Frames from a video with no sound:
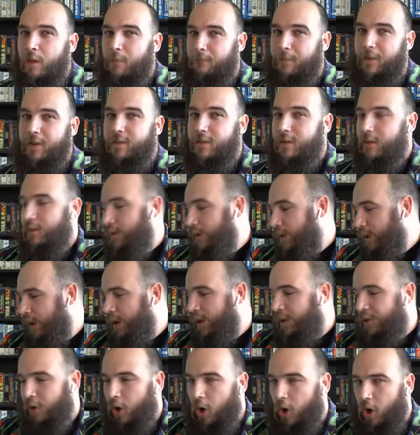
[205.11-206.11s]
But
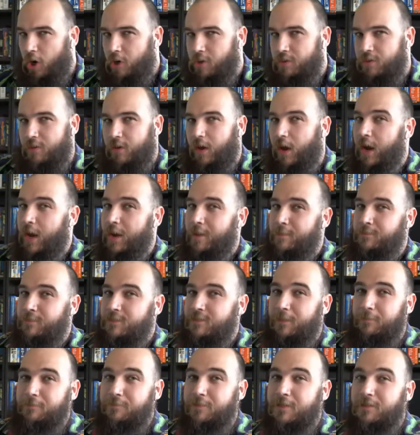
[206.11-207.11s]
in heart, I am
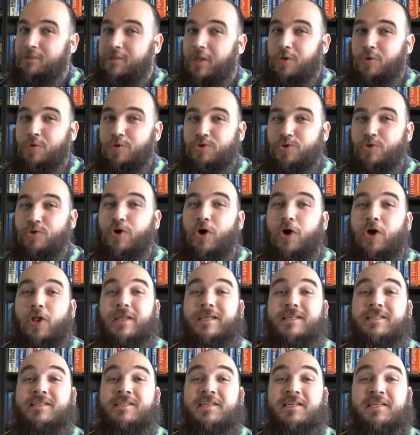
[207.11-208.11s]
something they used to call
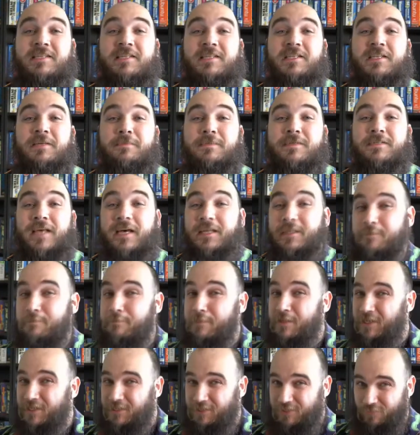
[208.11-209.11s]
a systems
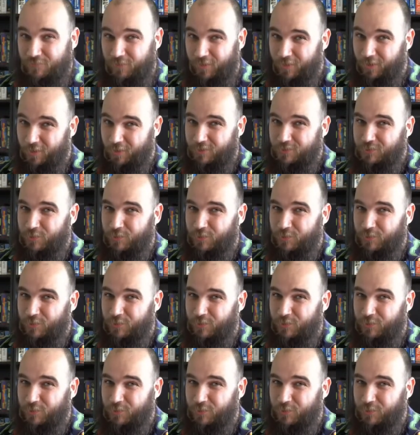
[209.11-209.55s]
administrator.